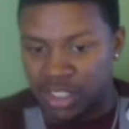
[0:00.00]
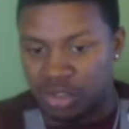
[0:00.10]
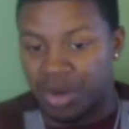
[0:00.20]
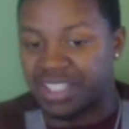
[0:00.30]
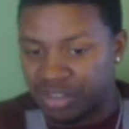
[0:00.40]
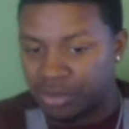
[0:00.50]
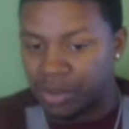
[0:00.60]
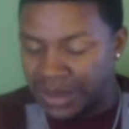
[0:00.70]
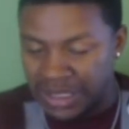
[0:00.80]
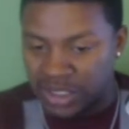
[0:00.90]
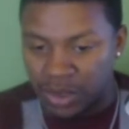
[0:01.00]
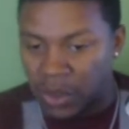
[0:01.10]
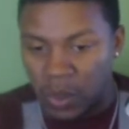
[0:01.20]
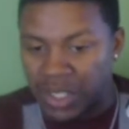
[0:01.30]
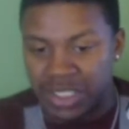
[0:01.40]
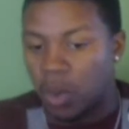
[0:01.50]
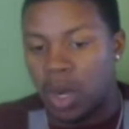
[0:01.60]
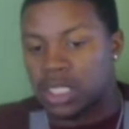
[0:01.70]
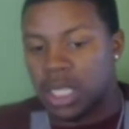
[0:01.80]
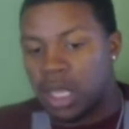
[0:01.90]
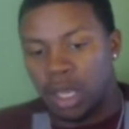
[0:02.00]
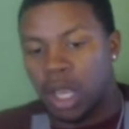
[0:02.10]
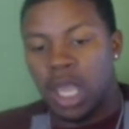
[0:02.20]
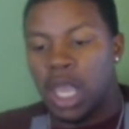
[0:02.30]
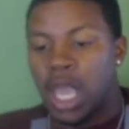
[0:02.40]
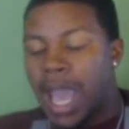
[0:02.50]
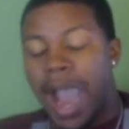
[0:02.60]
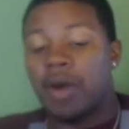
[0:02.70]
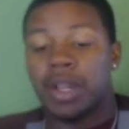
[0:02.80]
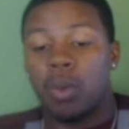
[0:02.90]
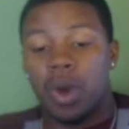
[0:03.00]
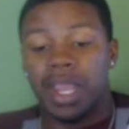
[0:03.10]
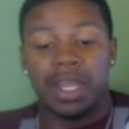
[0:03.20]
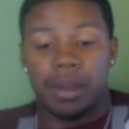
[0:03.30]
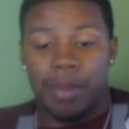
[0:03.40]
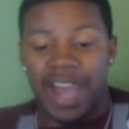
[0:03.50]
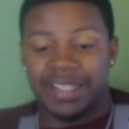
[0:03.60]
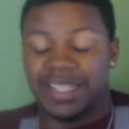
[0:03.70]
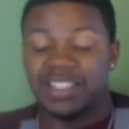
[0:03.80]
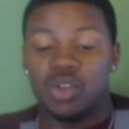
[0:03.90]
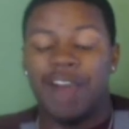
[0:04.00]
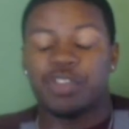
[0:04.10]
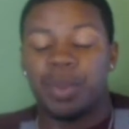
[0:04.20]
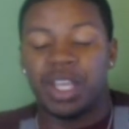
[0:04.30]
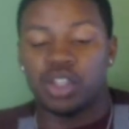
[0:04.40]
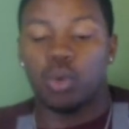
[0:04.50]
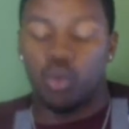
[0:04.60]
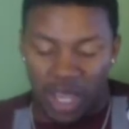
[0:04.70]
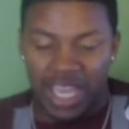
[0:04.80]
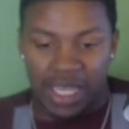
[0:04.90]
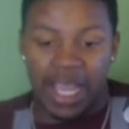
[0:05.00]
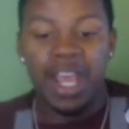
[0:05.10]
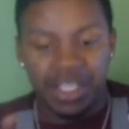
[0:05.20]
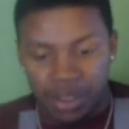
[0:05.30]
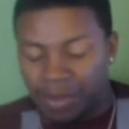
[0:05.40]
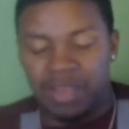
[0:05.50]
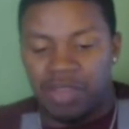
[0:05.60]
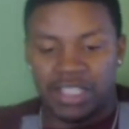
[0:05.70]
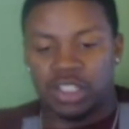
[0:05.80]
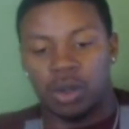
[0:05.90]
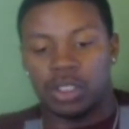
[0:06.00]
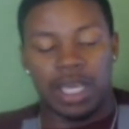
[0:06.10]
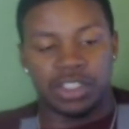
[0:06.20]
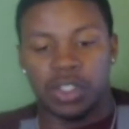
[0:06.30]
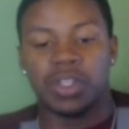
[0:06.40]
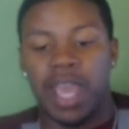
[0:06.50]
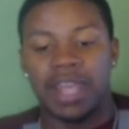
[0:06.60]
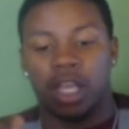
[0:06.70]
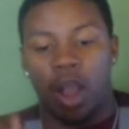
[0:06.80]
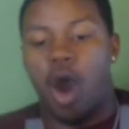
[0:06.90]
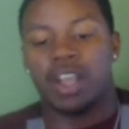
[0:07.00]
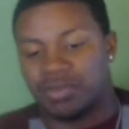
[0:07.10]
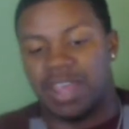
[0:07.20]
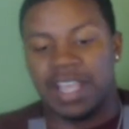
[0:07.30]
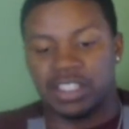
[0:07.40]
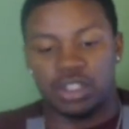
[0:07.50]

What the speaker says: situation. It was I don't care what anybody says. You have to be a total idiot to believe that the cause of that